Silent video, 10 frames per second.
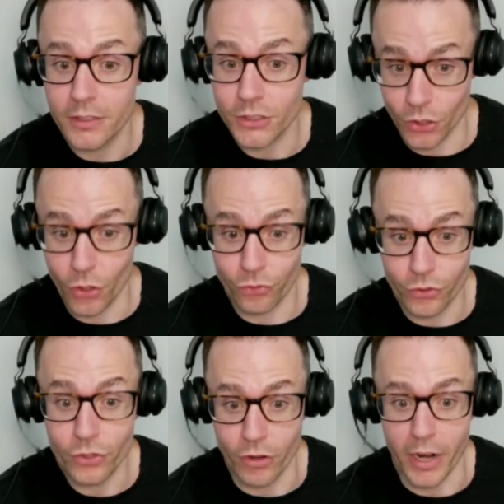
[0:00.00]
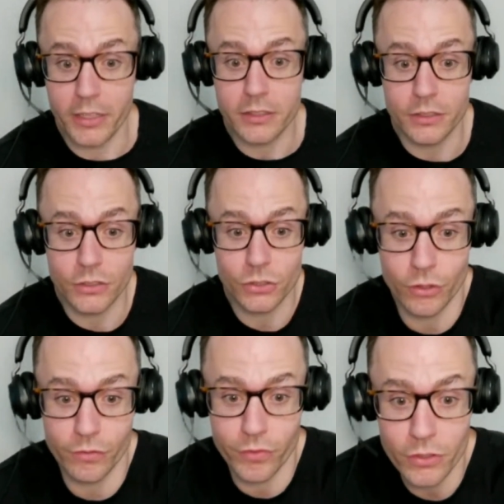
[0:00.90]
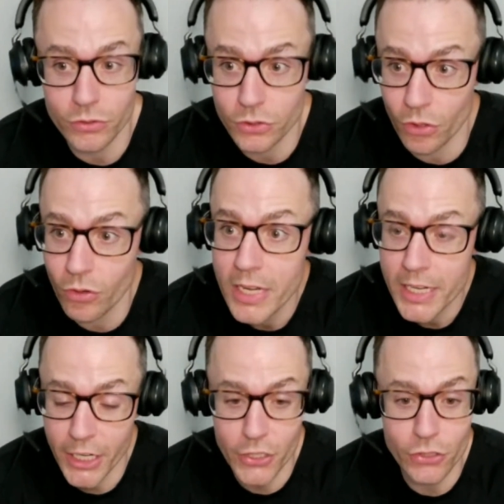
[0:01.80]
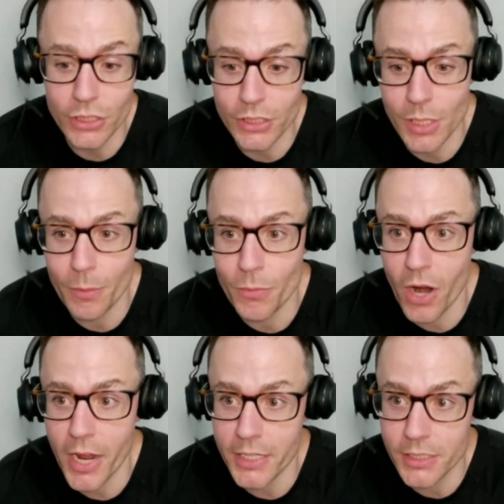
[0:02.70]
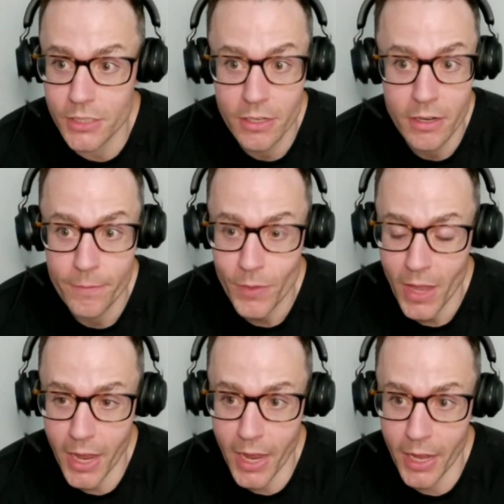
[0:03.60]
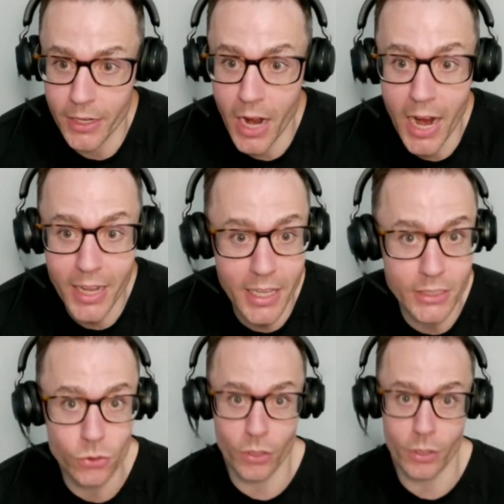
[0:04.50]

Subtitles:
go through, right? To review. So can you just summarize and highlight sort of